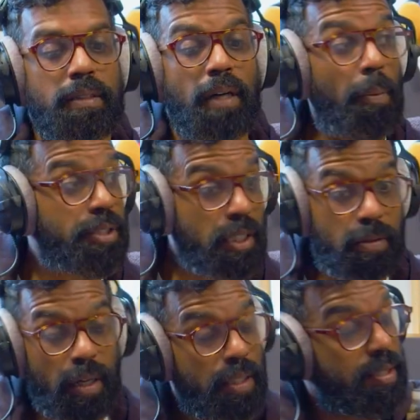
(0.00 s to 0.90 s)
to... I
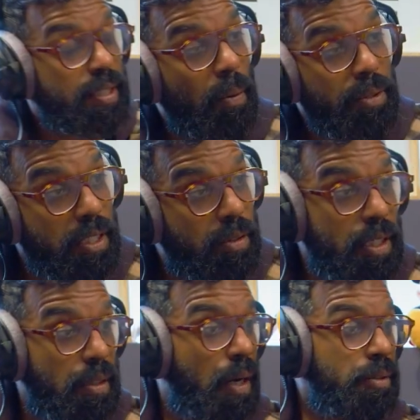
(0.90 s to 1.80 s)

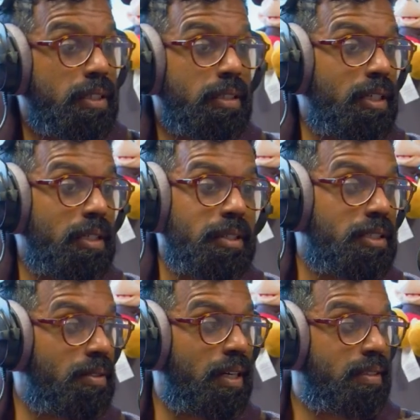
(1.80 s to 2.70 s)
was incredibly
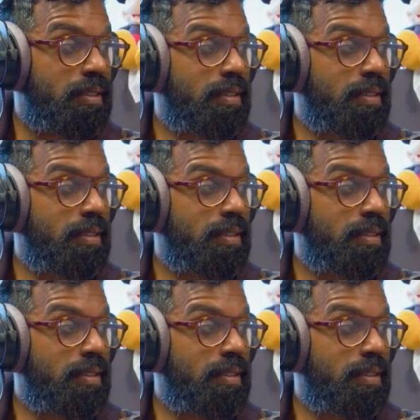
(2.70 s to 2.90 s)
stressed.